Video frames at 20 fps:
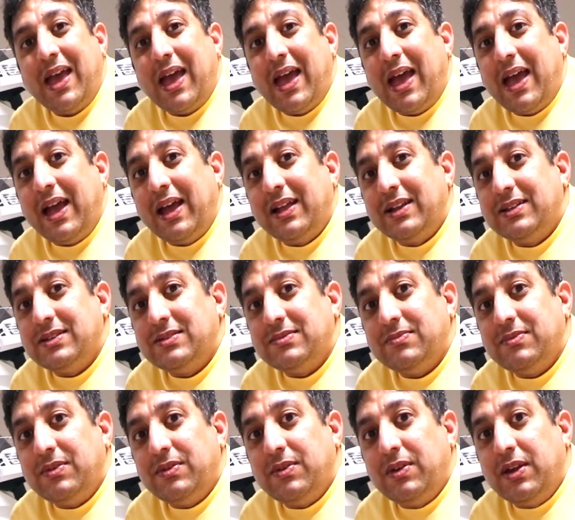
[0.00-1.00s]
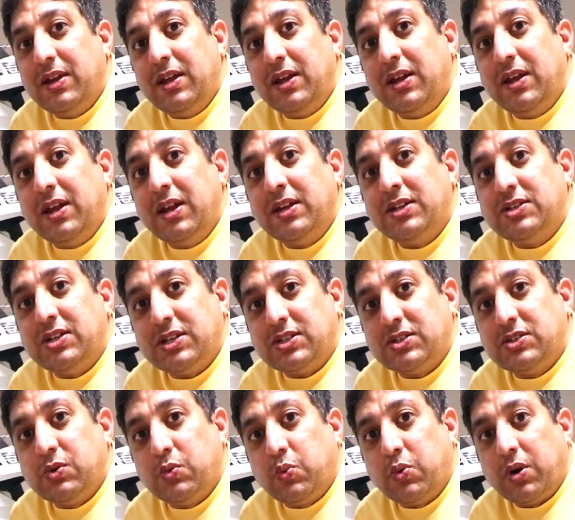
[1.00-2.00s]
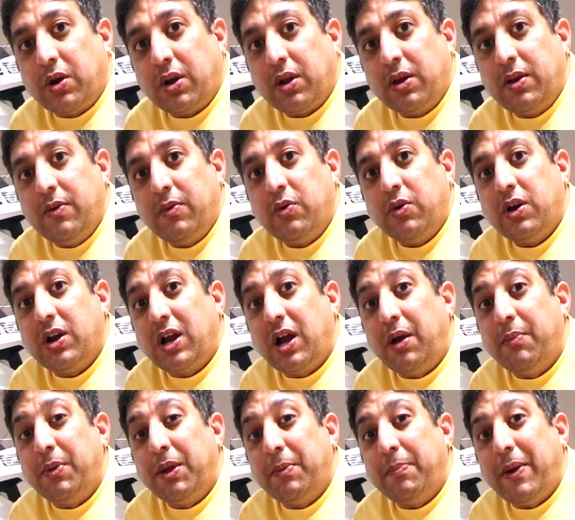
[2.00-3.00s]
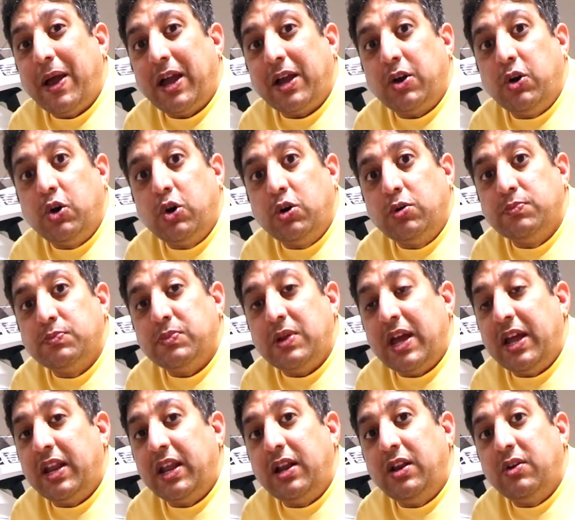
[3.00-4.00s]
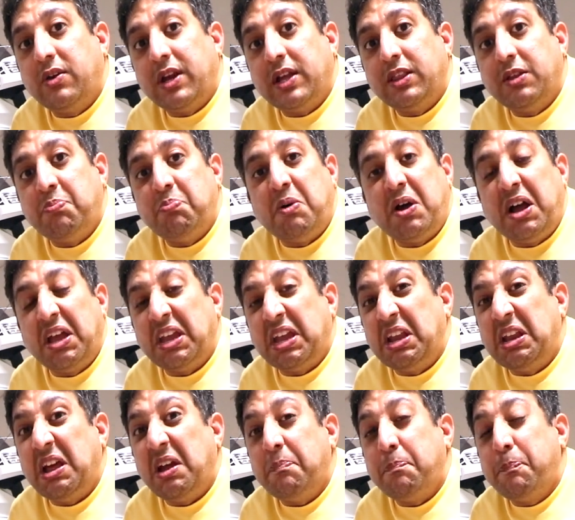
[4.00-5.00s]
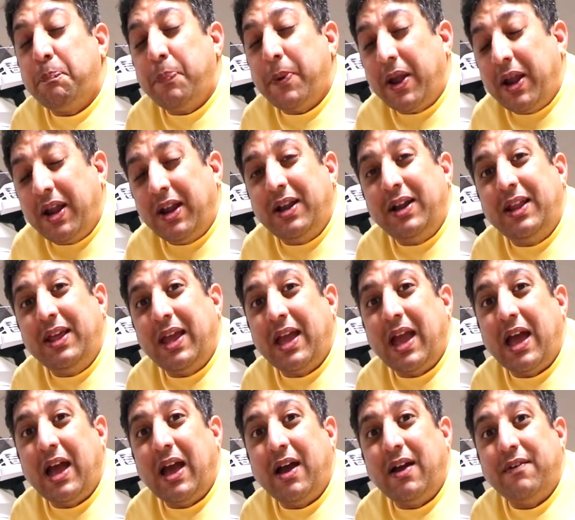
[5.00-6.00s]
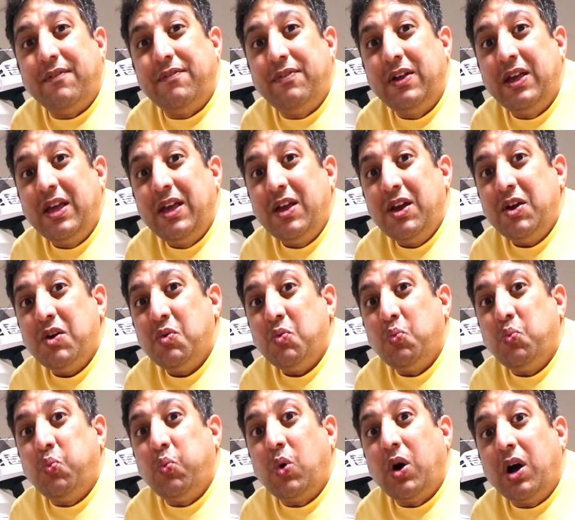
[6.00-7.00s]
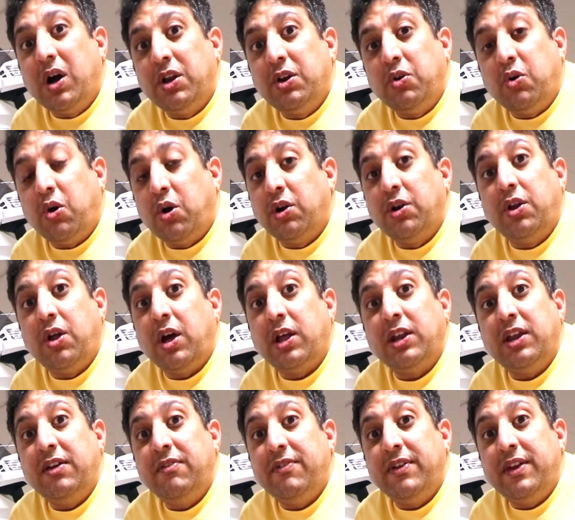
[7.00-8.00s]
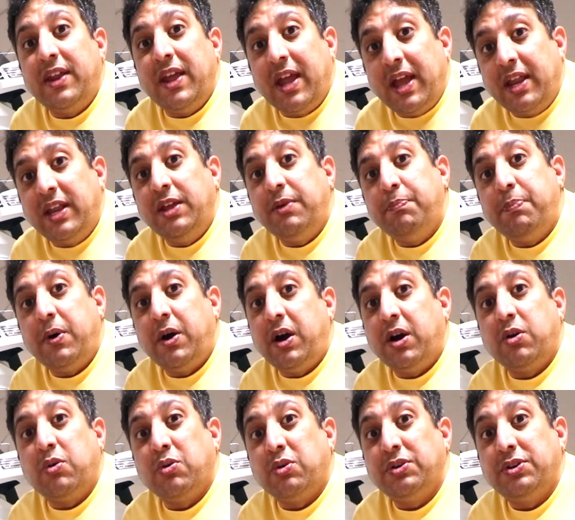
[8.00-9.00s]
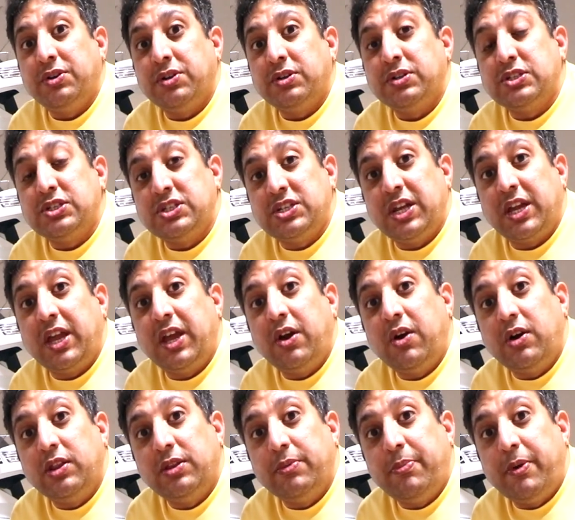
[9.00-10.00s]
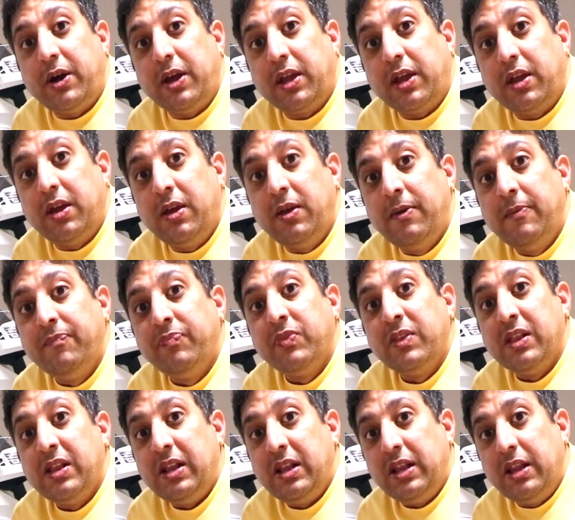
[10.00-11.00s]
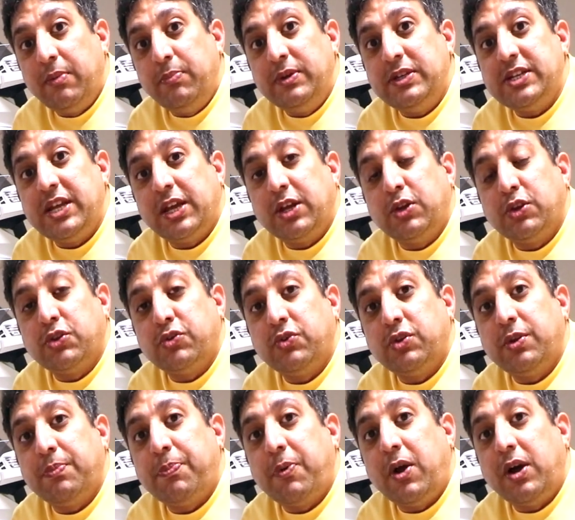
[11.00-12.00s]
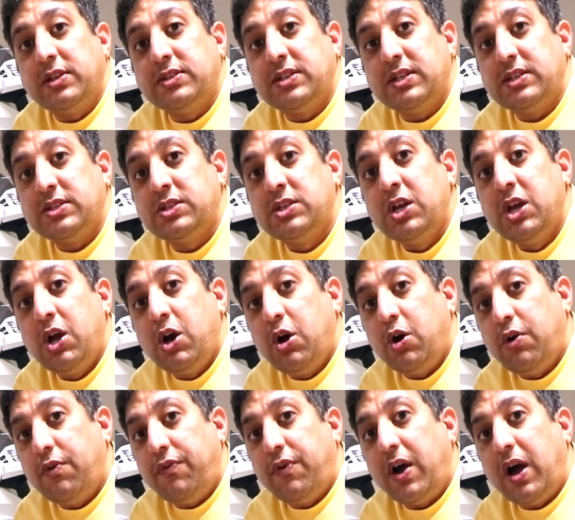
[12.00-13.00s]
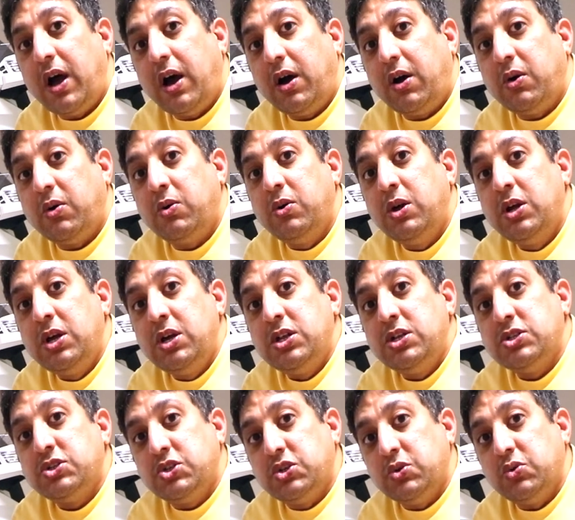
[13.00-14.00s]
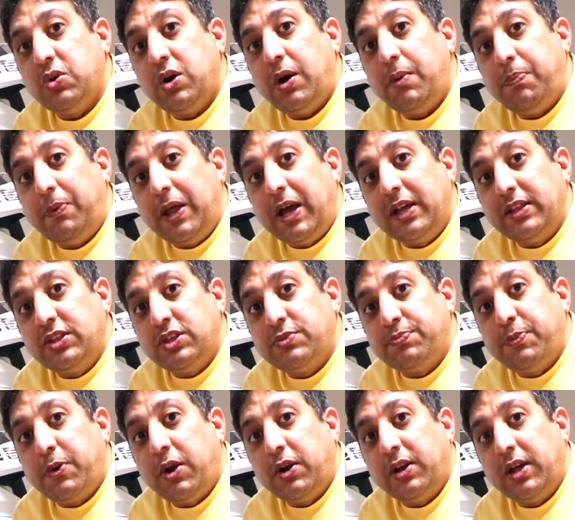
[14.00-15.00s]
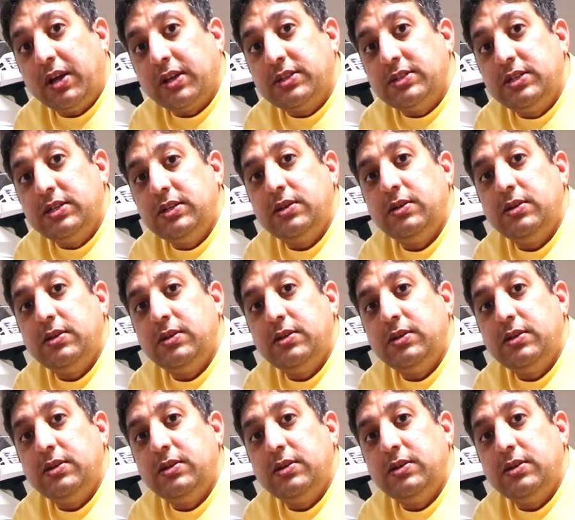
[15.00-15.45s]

and it does the work. Coming back home and I look at the bike and I barely have one or not even any bug or dirt sticking on the bike. Let me take you through the process of how to apply this product.